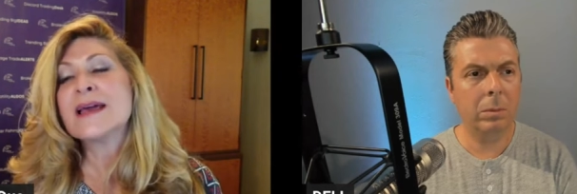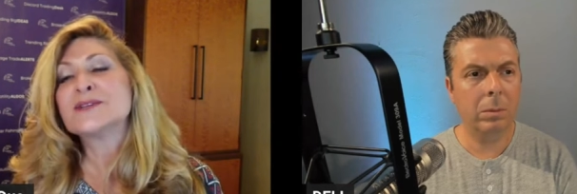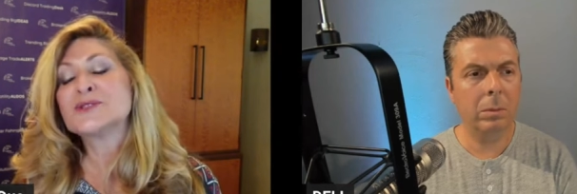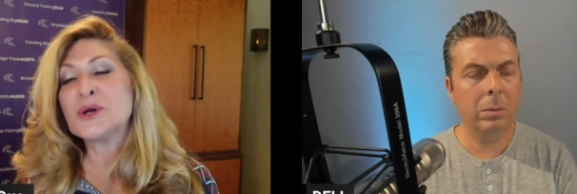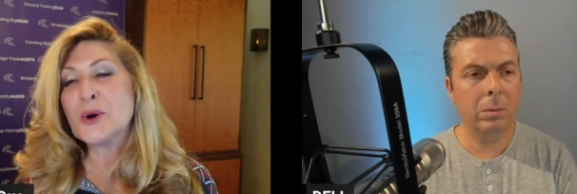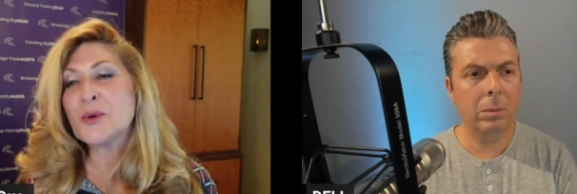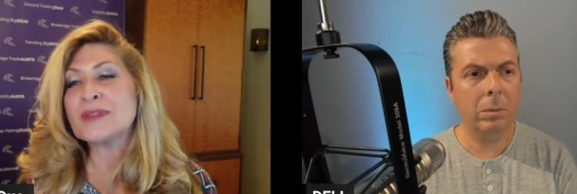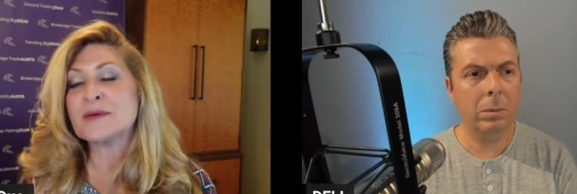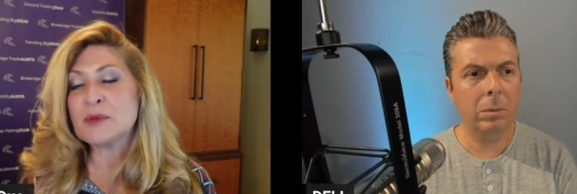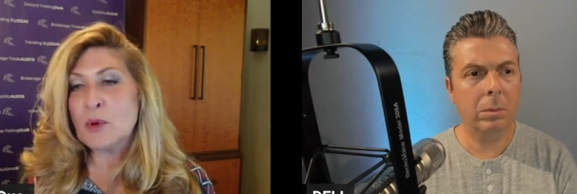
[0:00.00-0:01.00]
Speaker 1: So
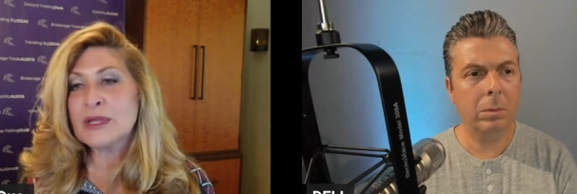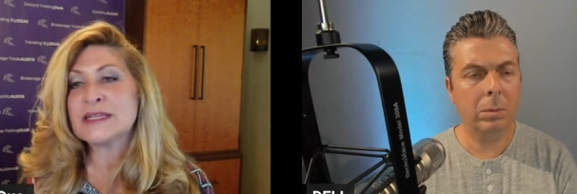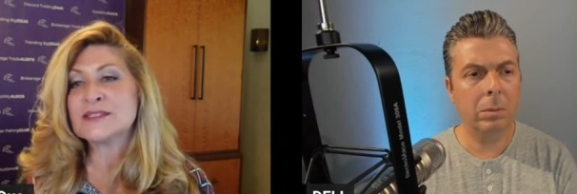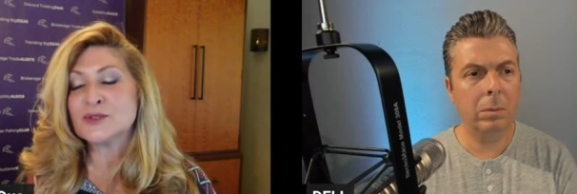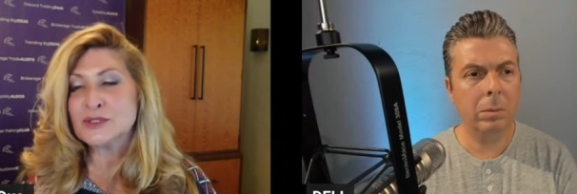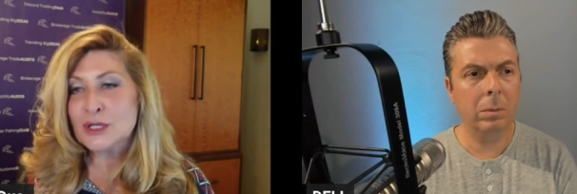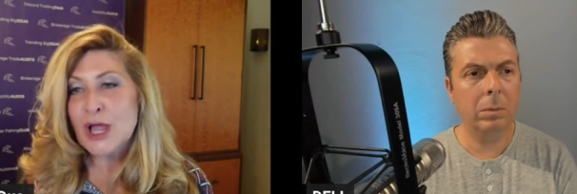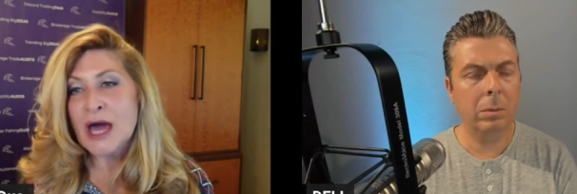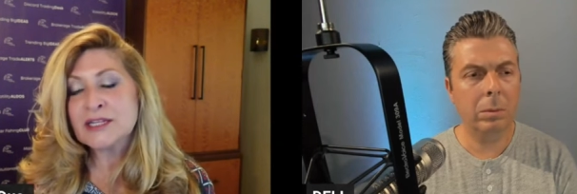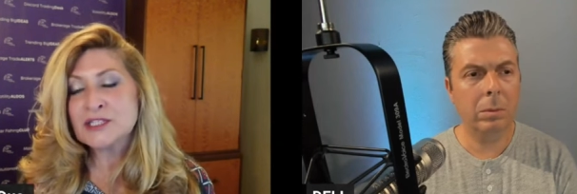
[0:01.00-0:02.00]
th the point is there's a
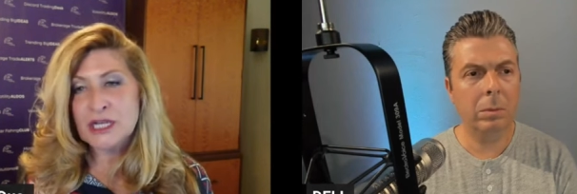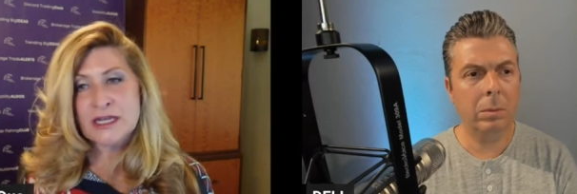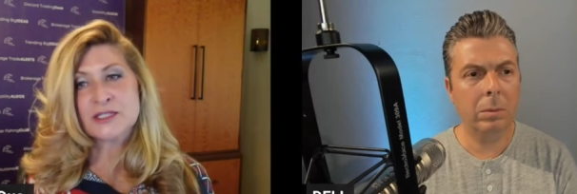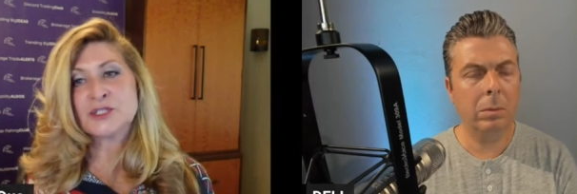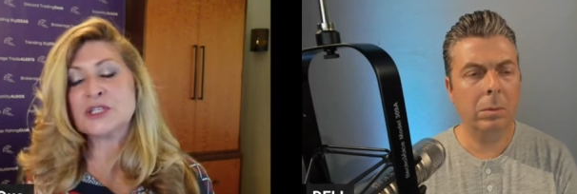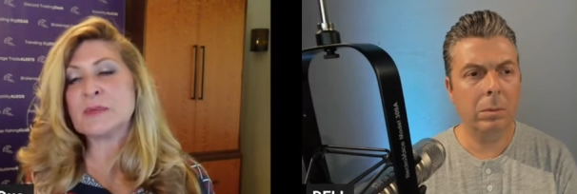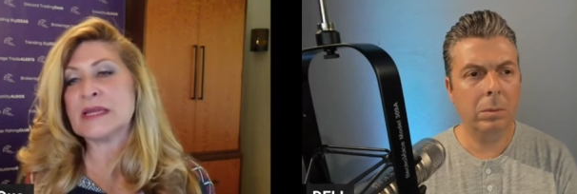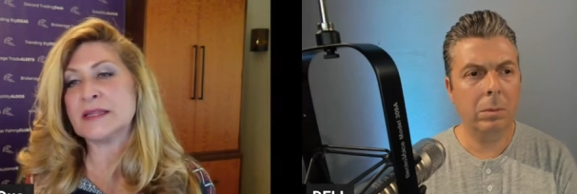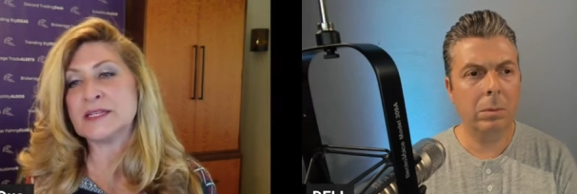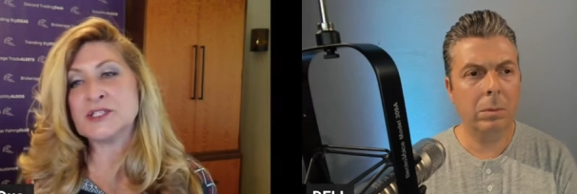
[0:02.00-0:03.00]
lot of shake and shimmy
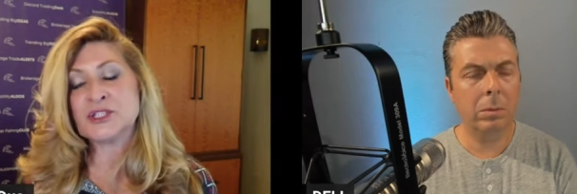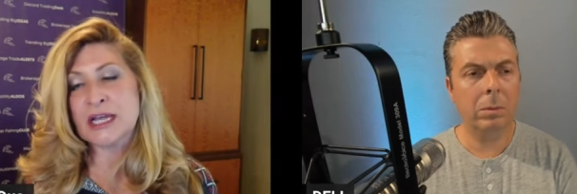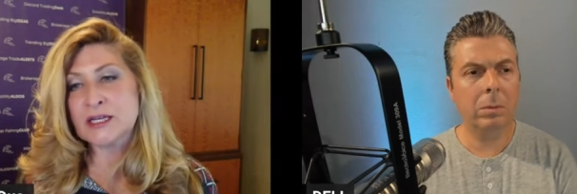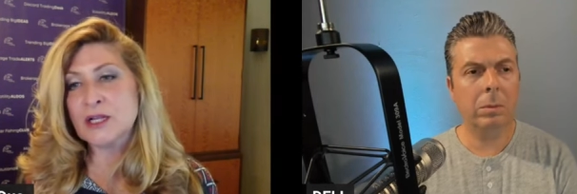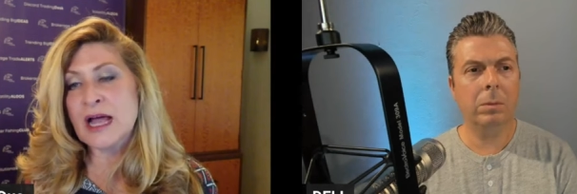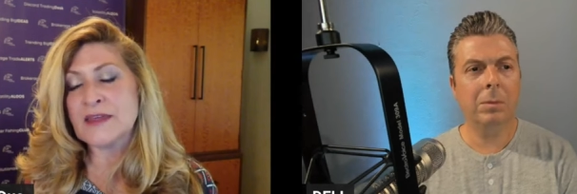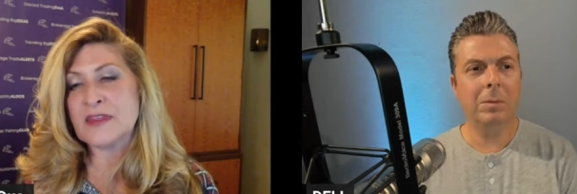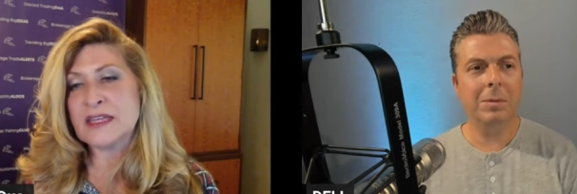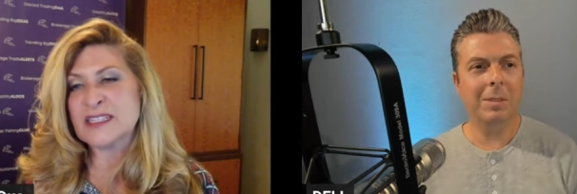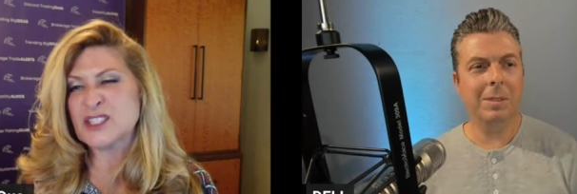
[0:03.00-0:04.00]
in this channel. I
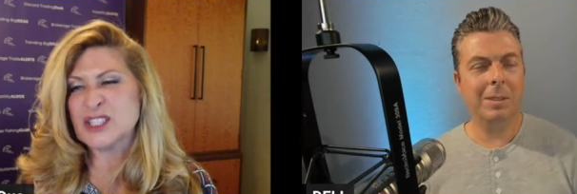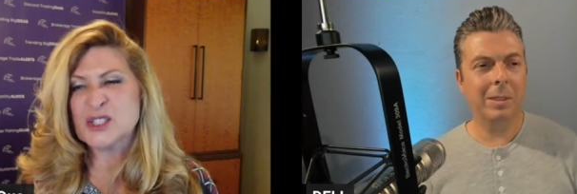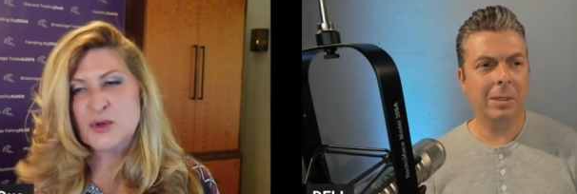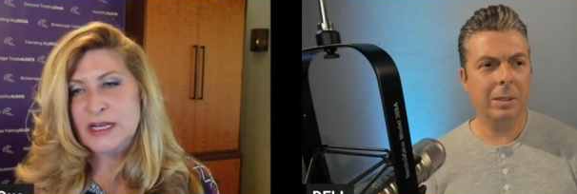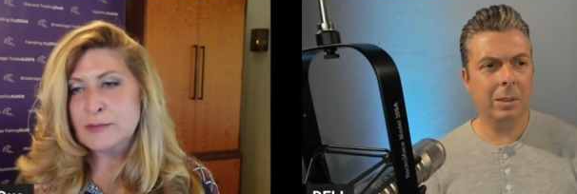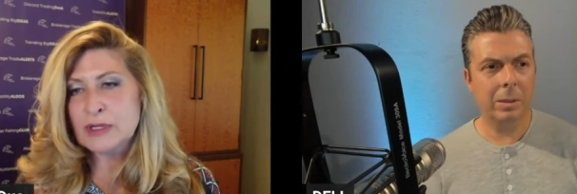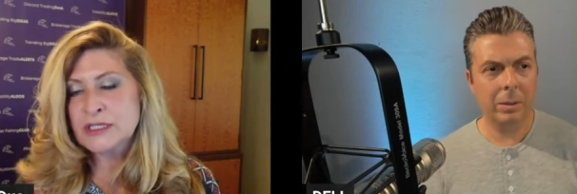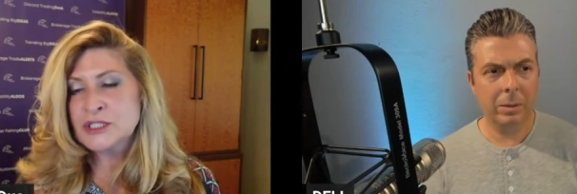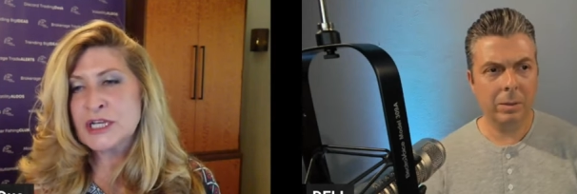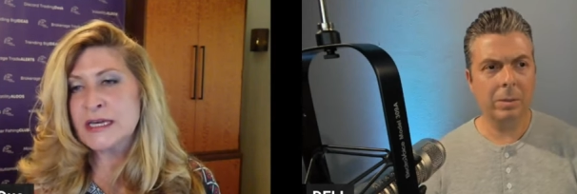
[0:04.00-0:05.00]
think it's just tradable in
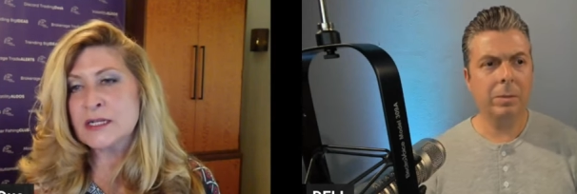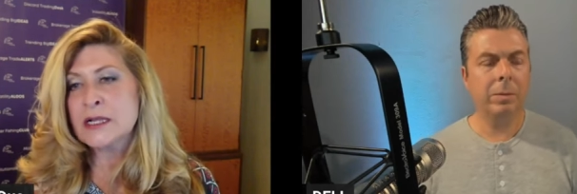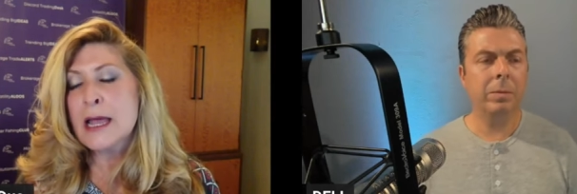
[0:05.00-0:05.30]
a channel,